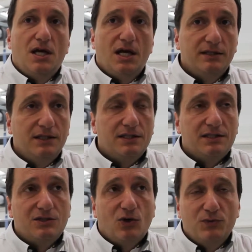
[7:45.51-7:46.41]
And
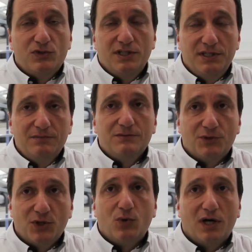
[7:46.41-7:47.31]
this obviously
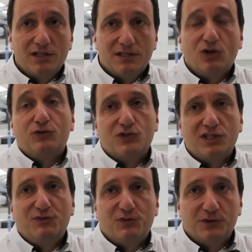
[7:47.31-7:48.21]
requires a lot of
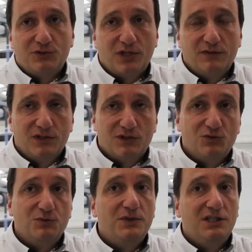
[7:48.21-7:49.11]
skill from the drivers
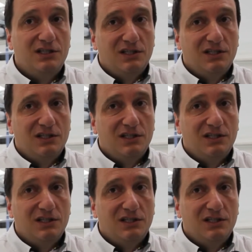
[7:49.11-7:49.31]
to be